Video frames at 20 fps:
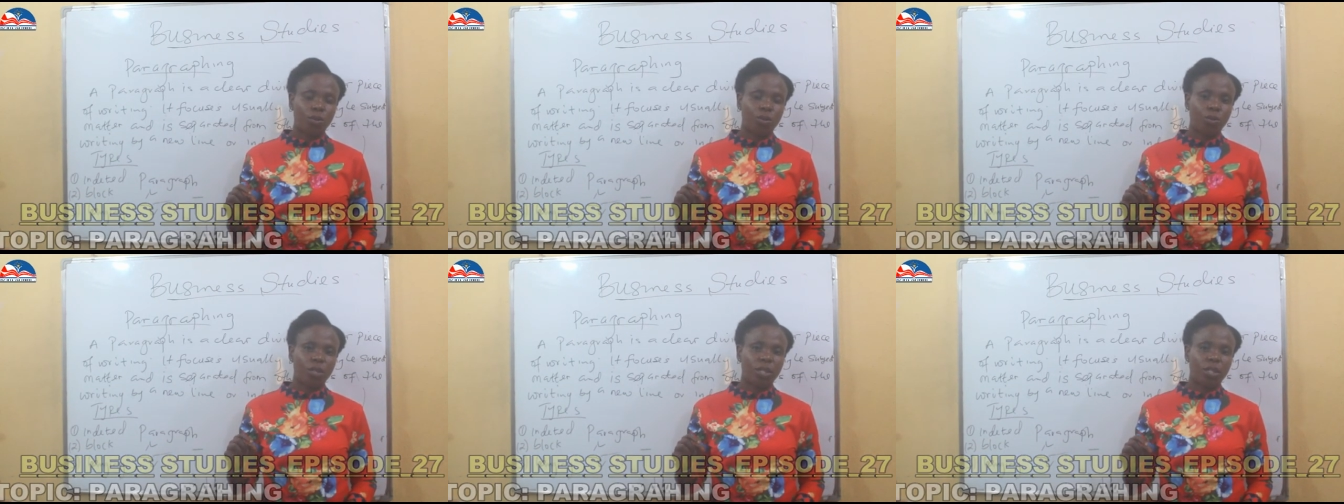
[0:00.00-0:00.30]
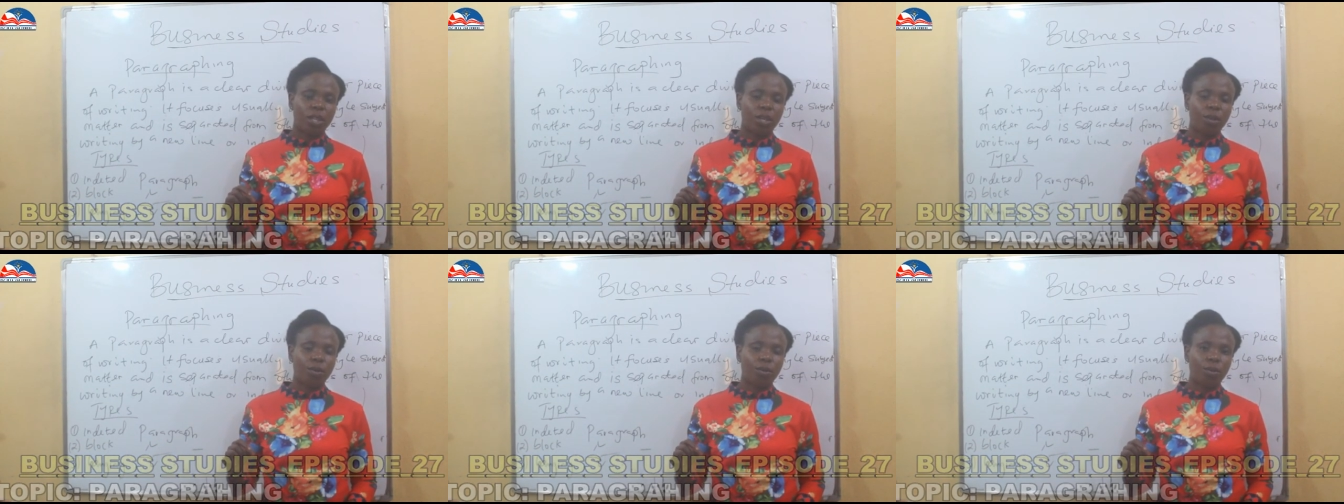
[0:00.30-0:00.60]
to
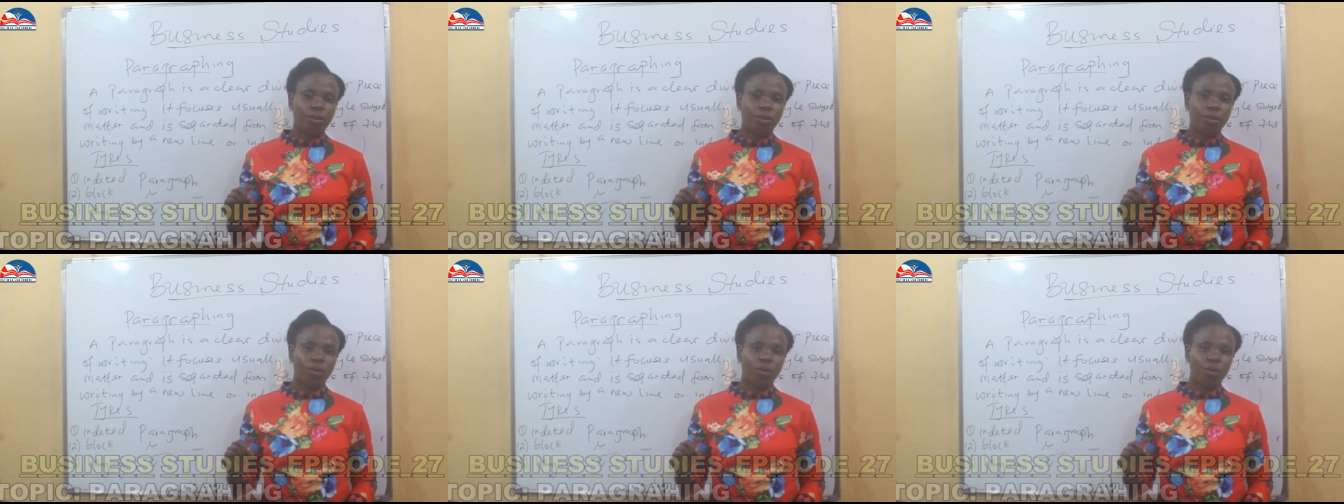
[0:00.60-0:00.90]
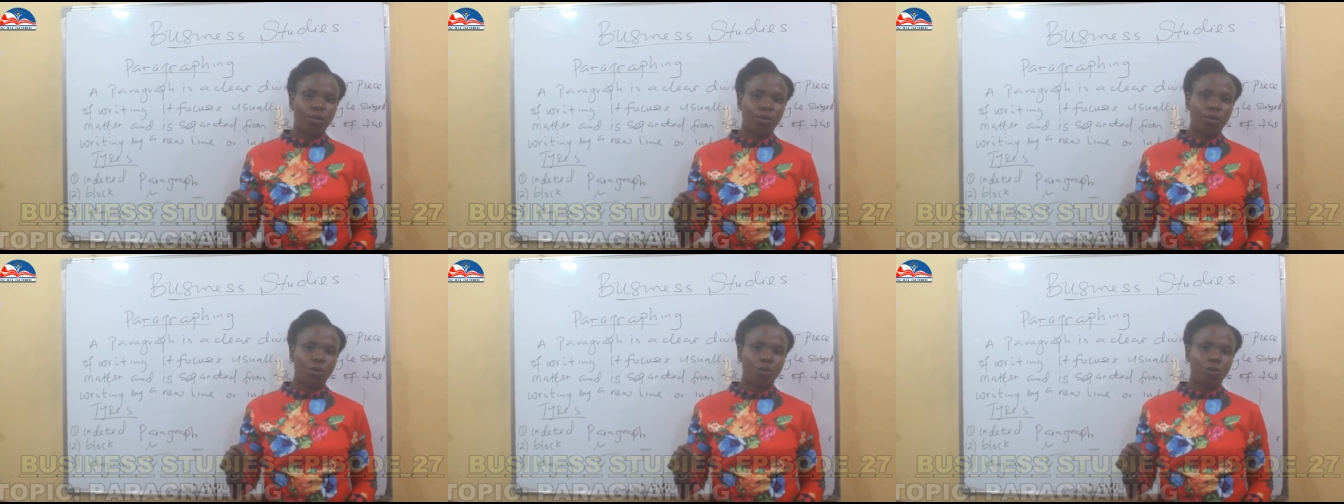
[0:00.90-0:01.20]
single,
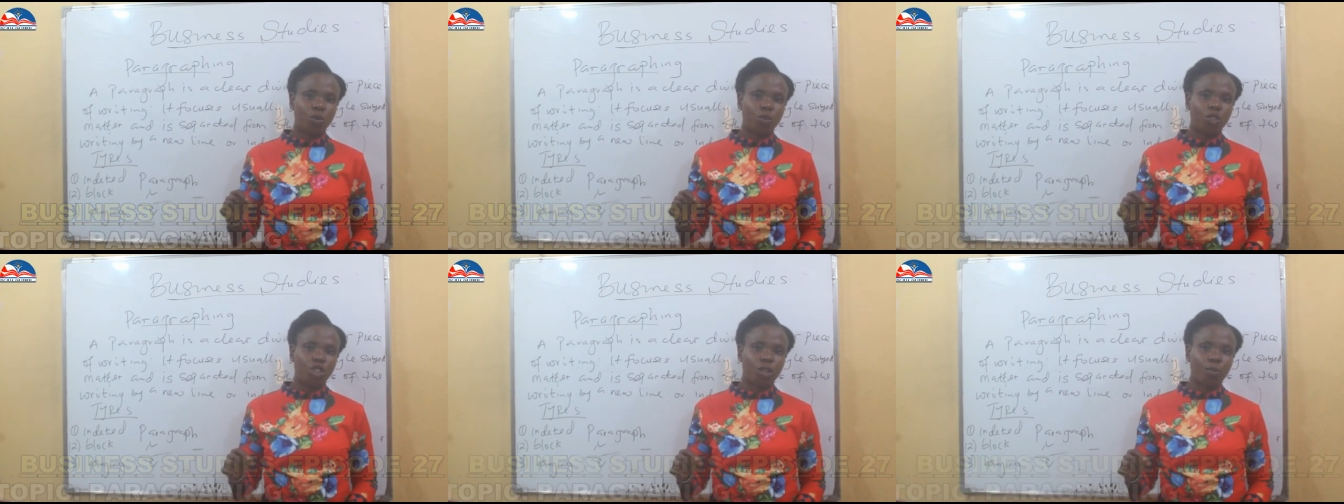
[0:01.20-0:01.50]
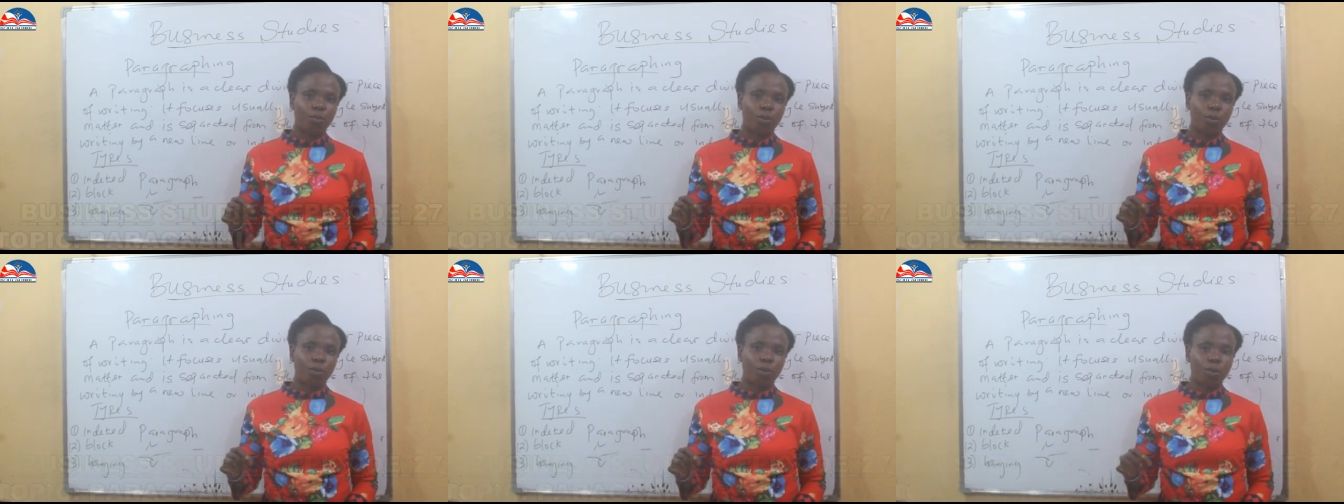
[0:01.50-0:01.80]
to
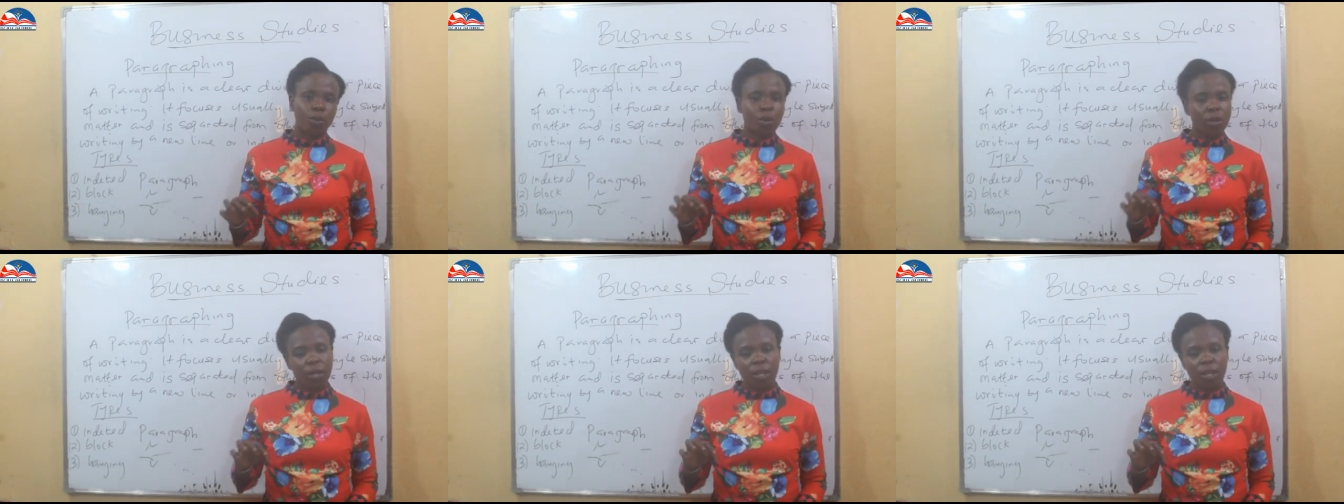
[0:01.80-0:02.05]
triple,